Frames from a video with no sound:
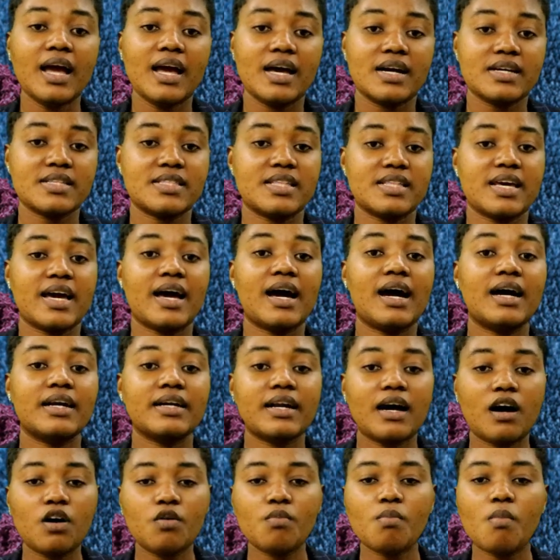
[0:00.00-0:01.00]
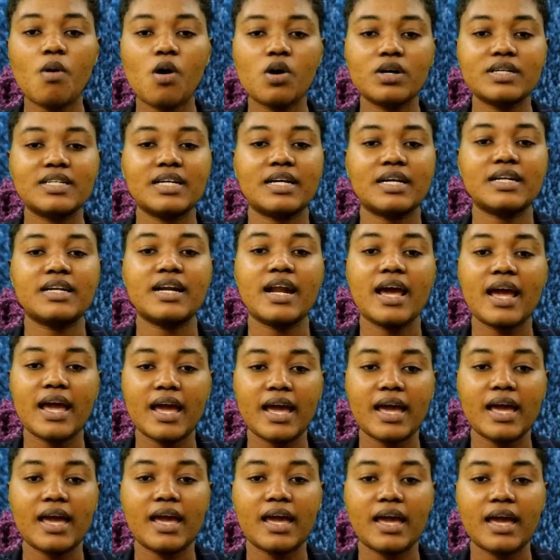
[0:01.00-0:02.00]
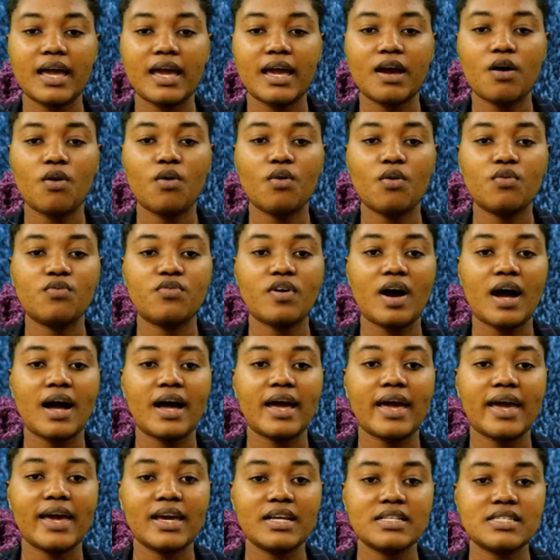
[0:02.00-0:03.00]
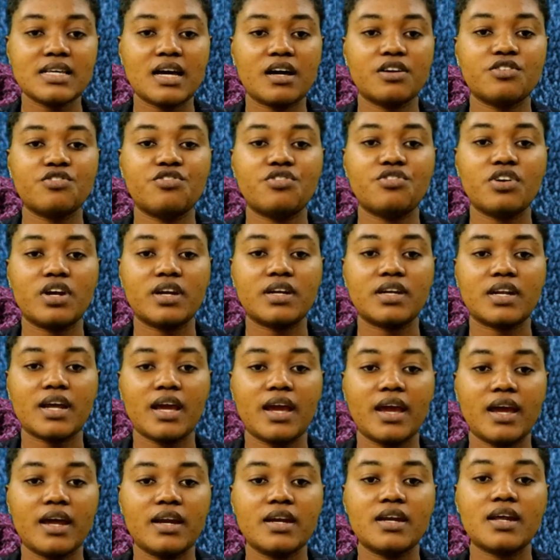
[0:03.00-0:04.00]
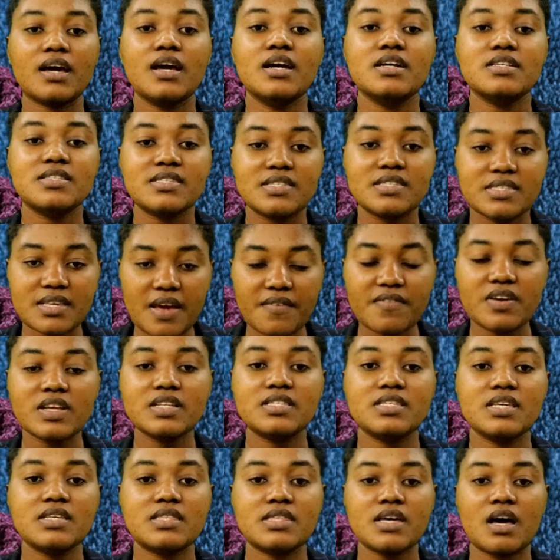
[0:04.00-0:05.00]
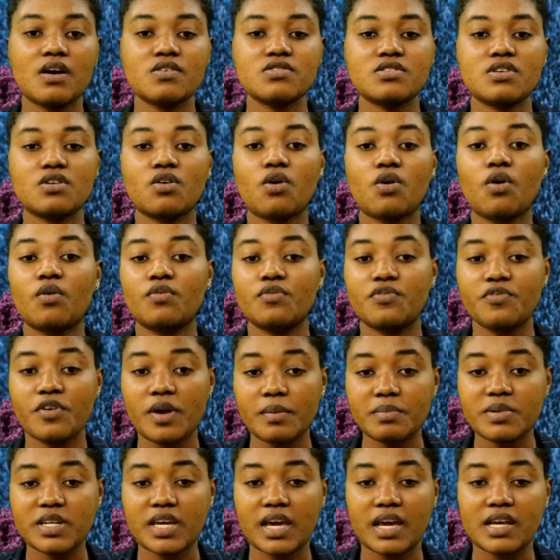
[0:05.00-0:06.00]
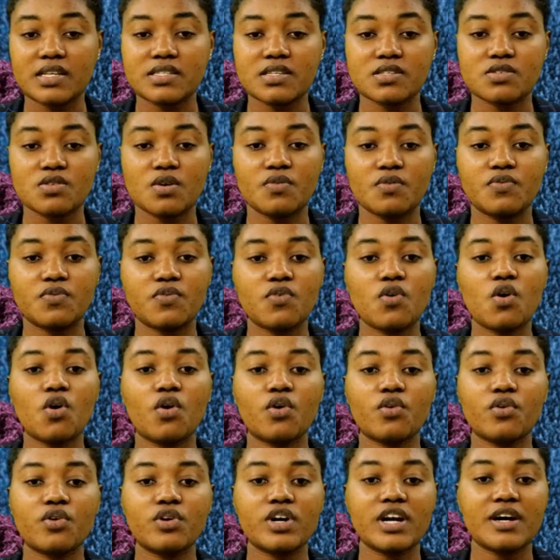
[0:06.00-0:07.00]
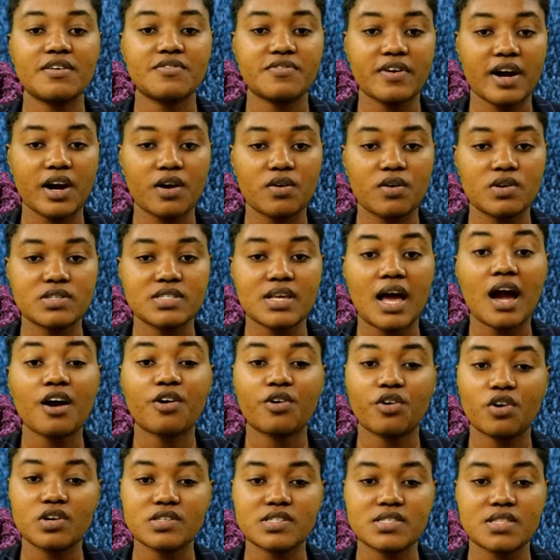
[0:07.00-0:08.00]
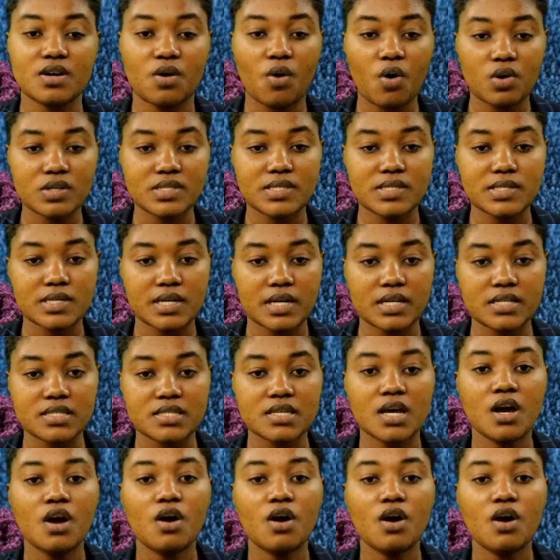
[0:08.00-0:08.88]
There are now more than over 870,000 confirmed cases of coronavirus across the continent,